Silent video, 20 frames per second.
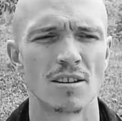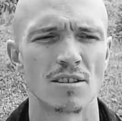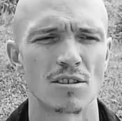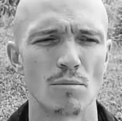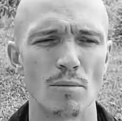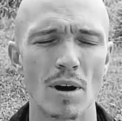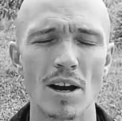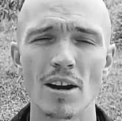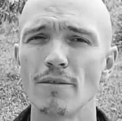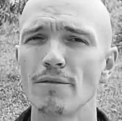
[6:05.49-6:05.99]

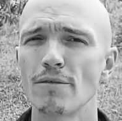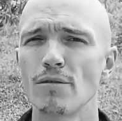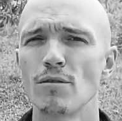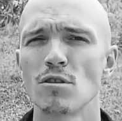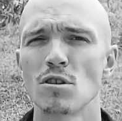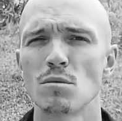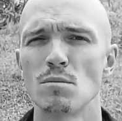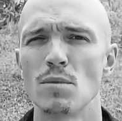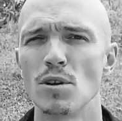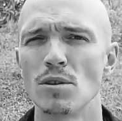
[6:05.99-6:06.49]
So my
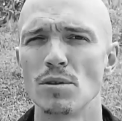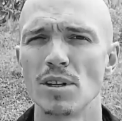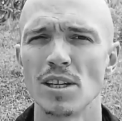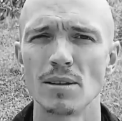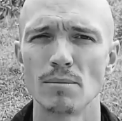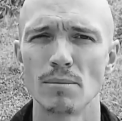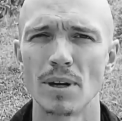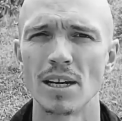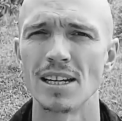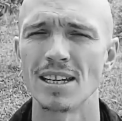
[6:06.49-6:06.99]
influence is
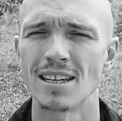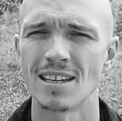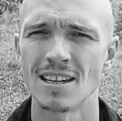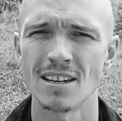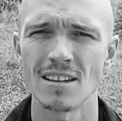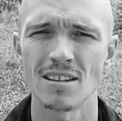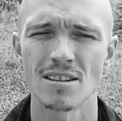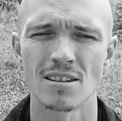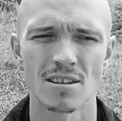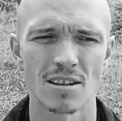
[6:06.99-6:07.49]
mainly
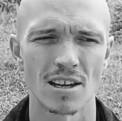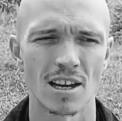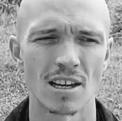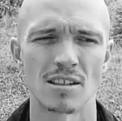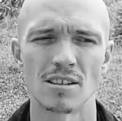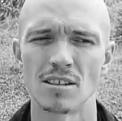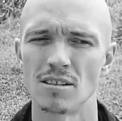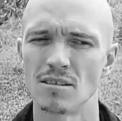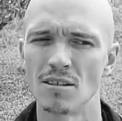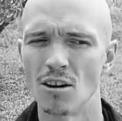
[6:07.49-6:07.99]
kids
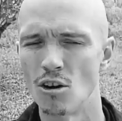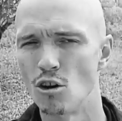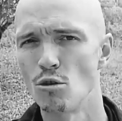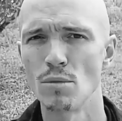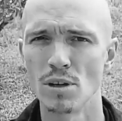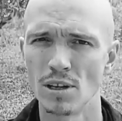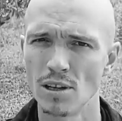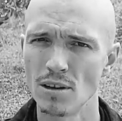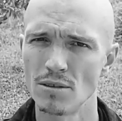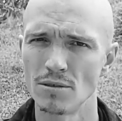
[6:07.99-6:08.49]
and then
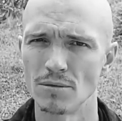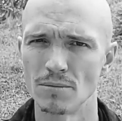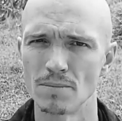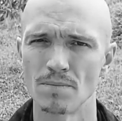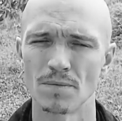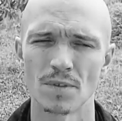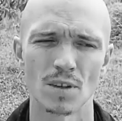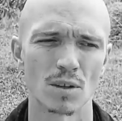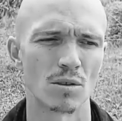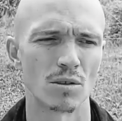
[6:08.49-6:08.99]
home alone
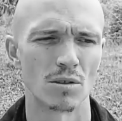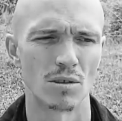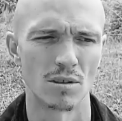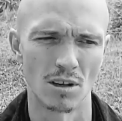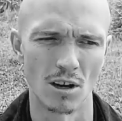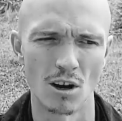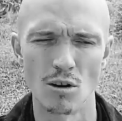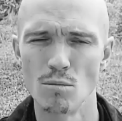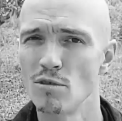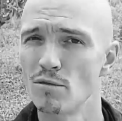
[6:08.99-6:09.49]
or
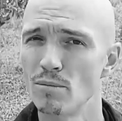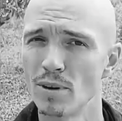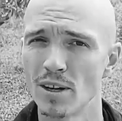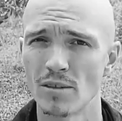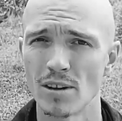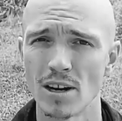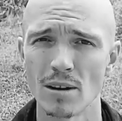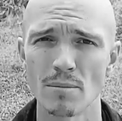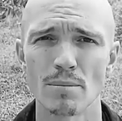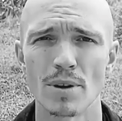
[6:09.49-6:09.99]
home with my
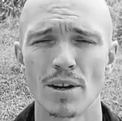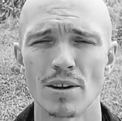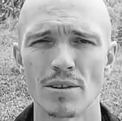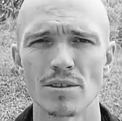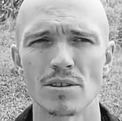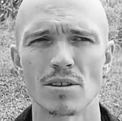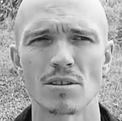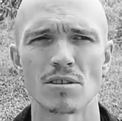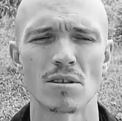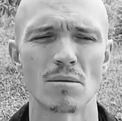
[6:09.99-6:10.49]

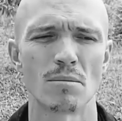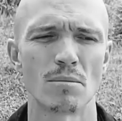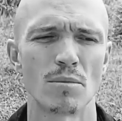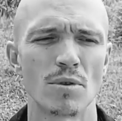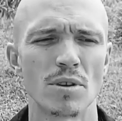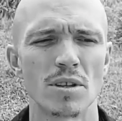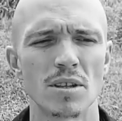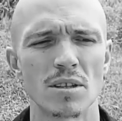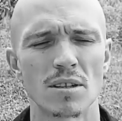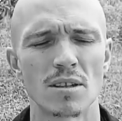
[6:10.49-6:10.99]
grandparents at some
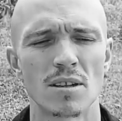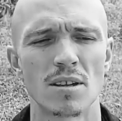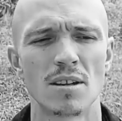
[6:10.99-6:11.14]
point.